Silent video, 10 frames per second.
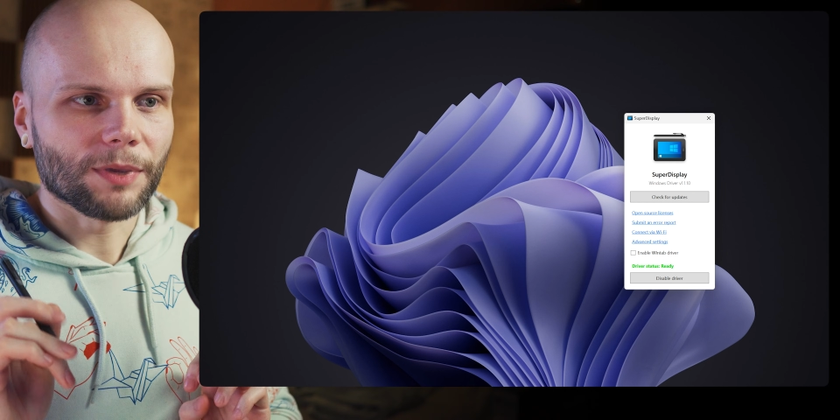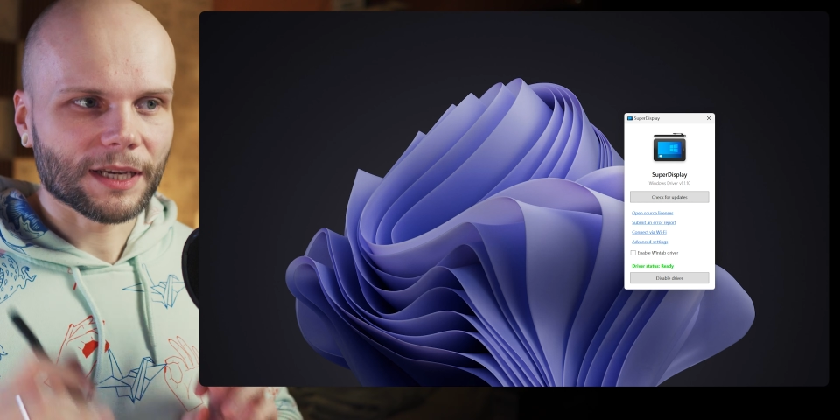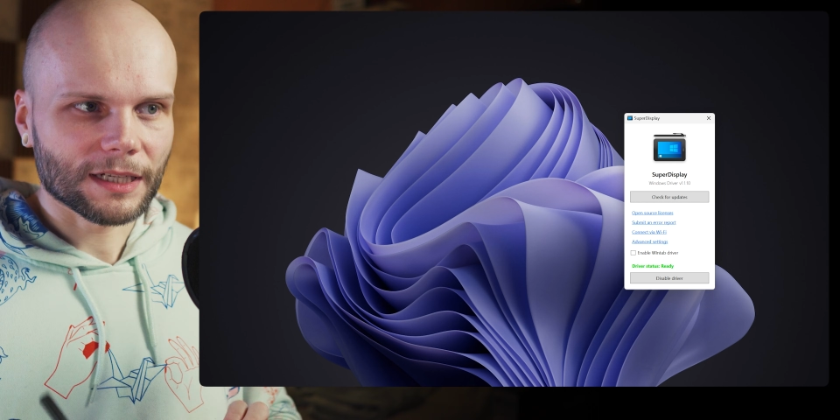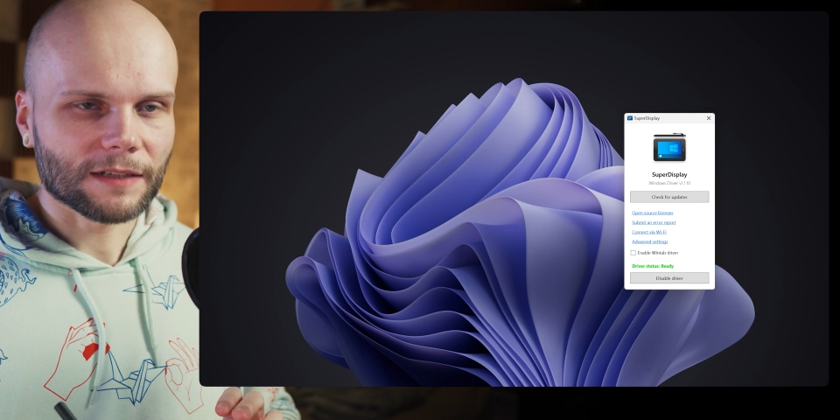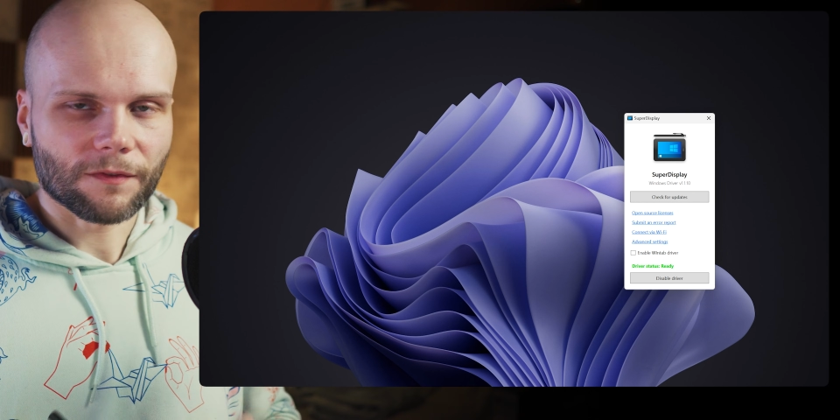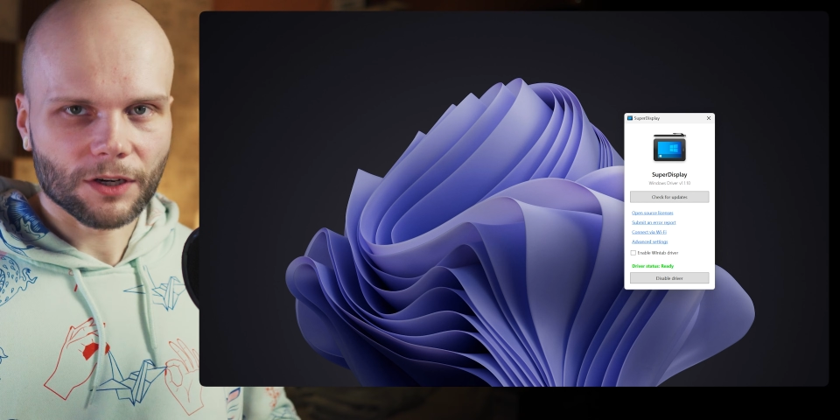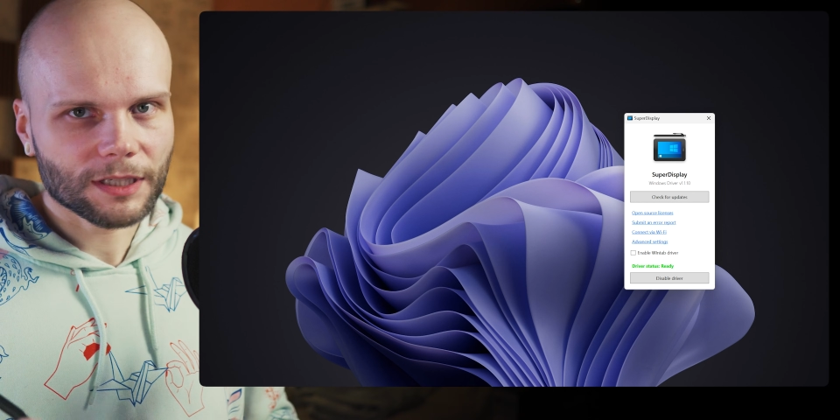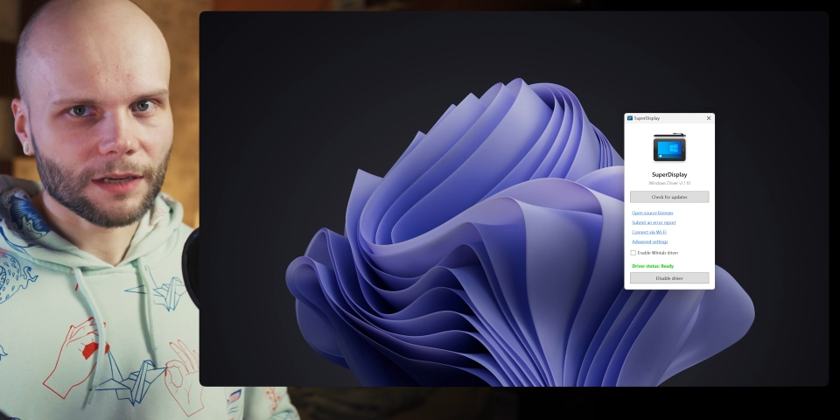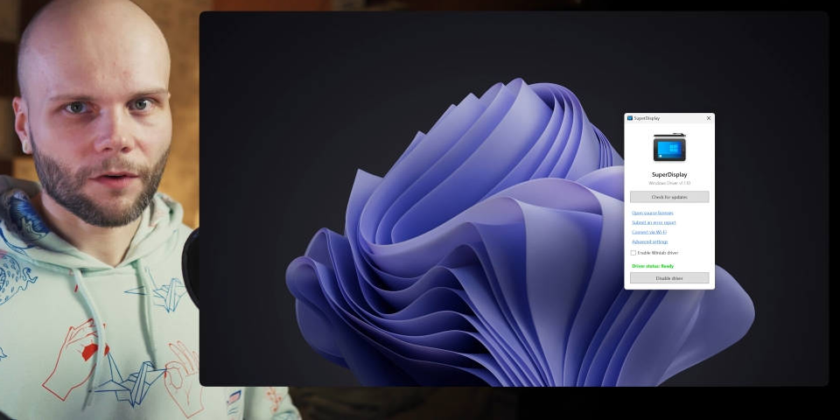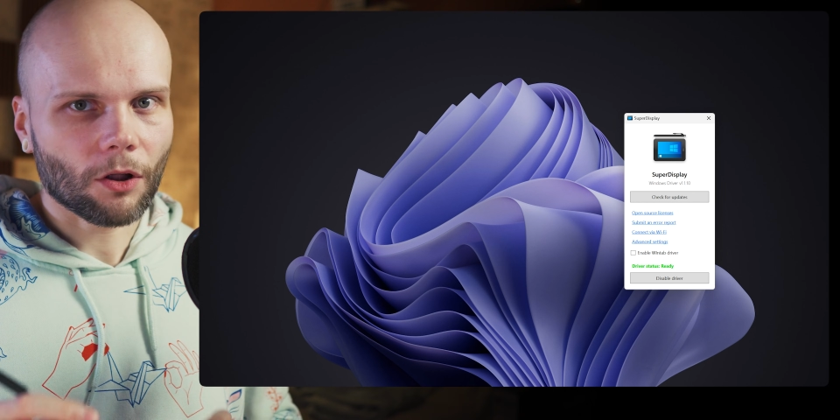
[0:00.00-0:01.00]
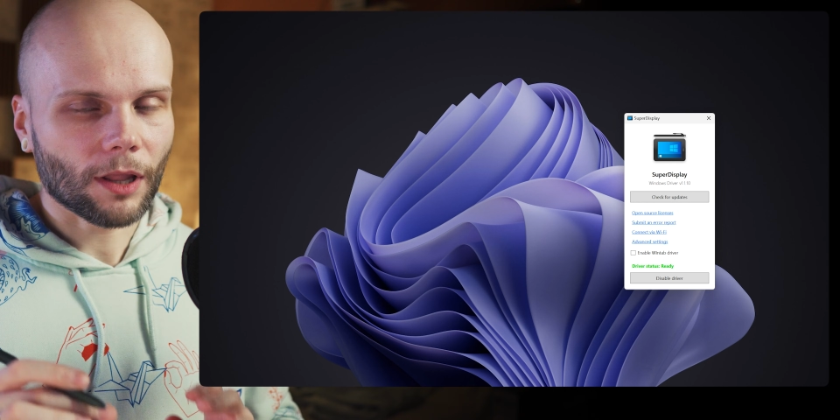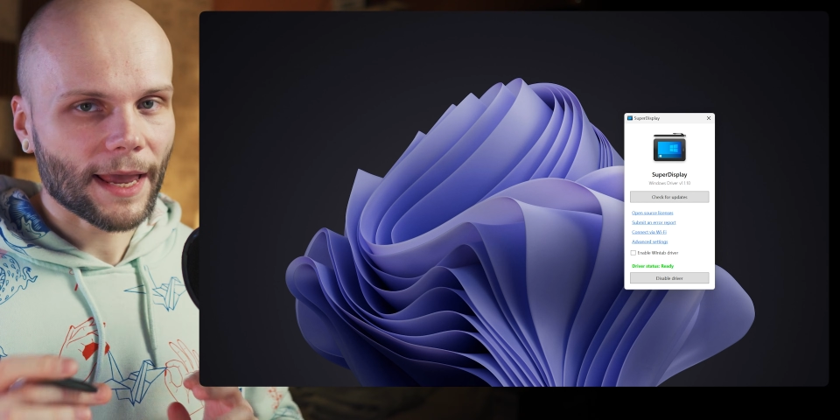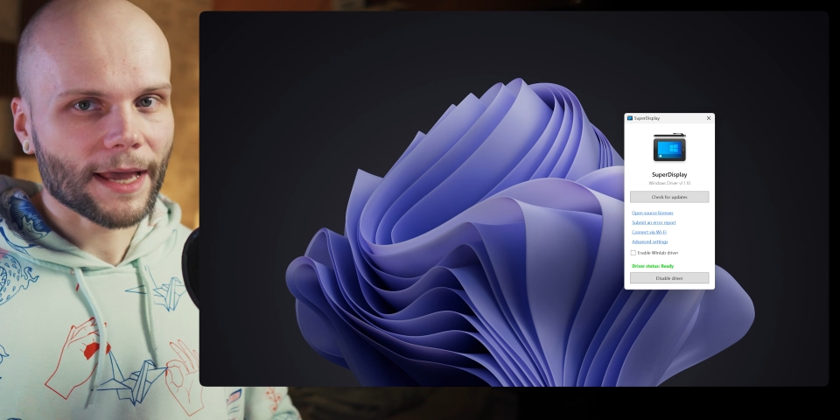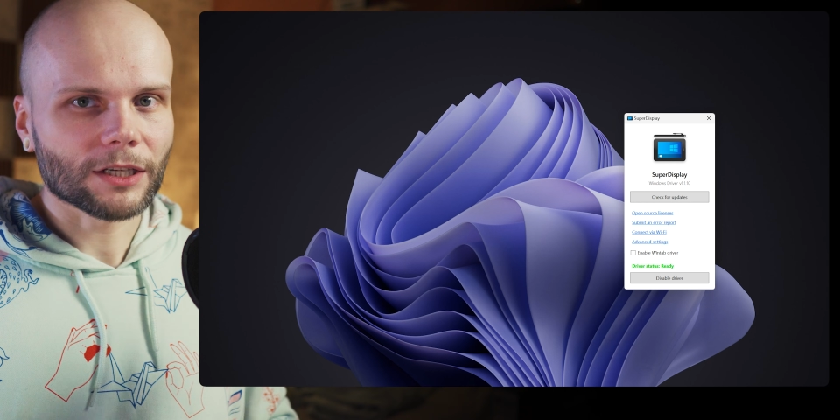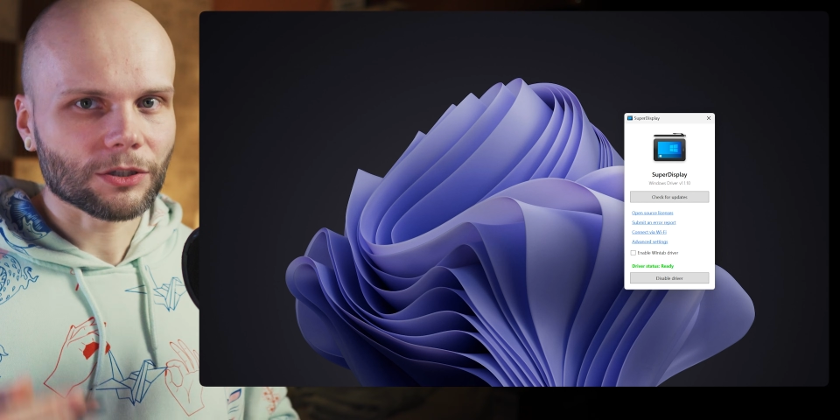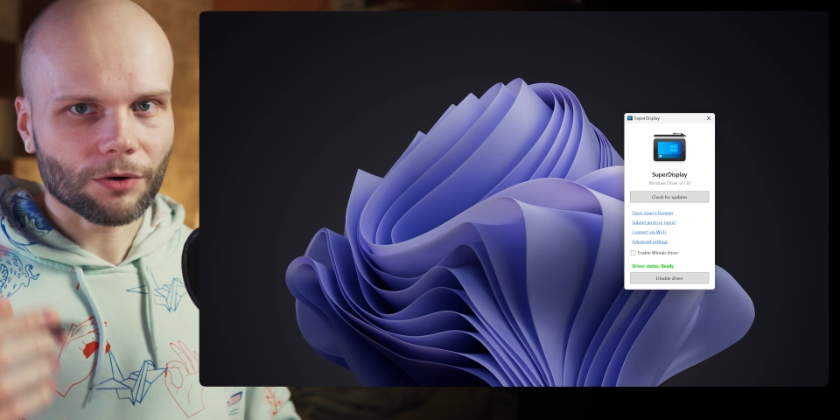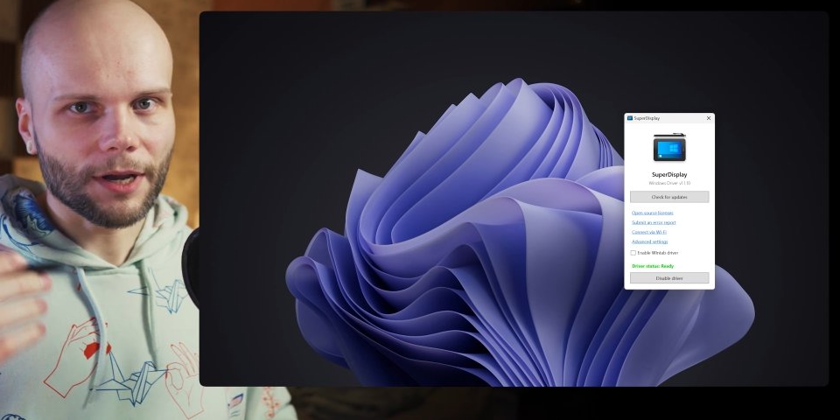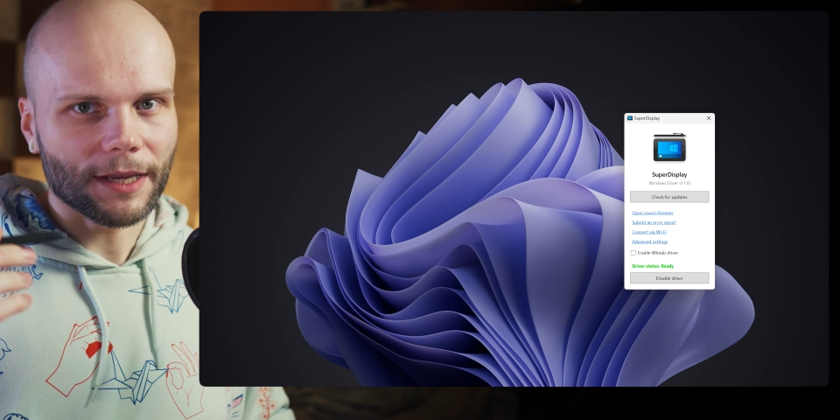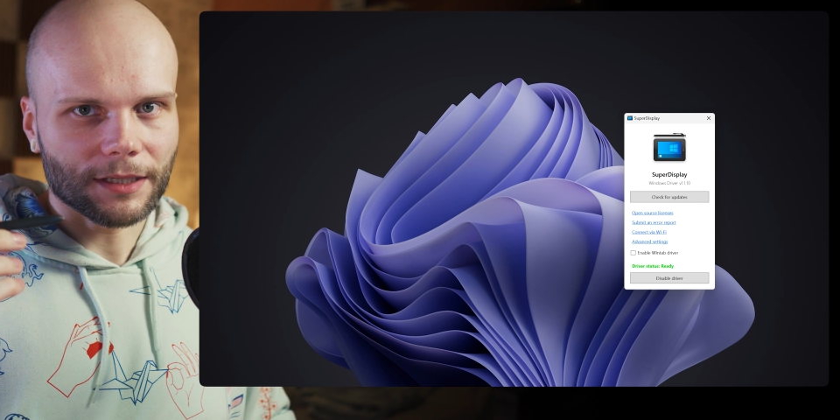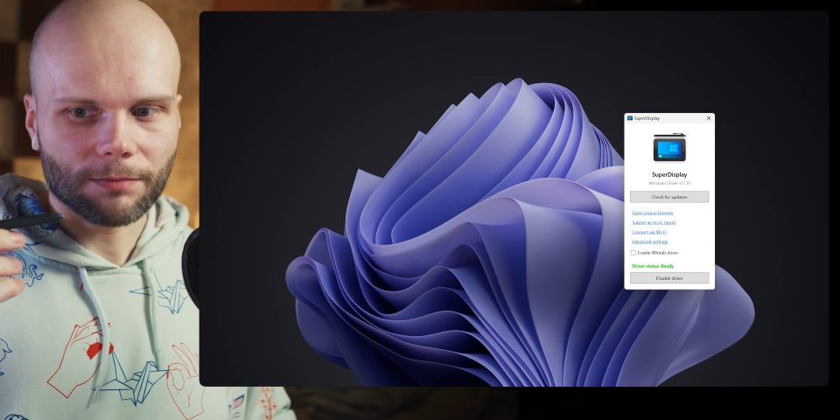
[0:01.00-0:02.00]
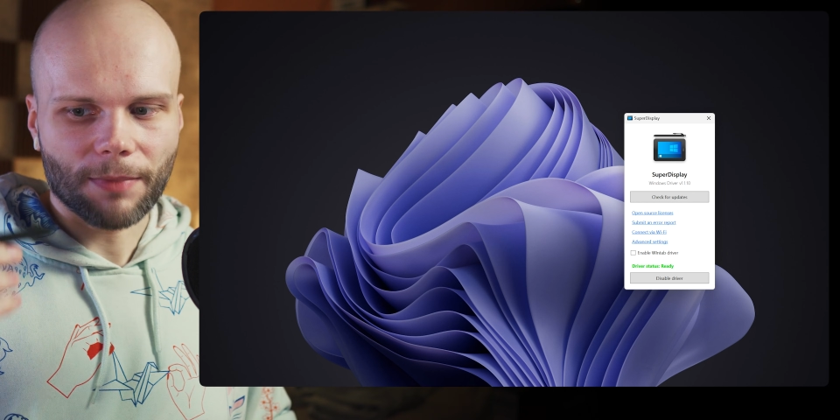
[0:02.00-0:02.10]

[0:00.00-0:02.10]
because first of all, Android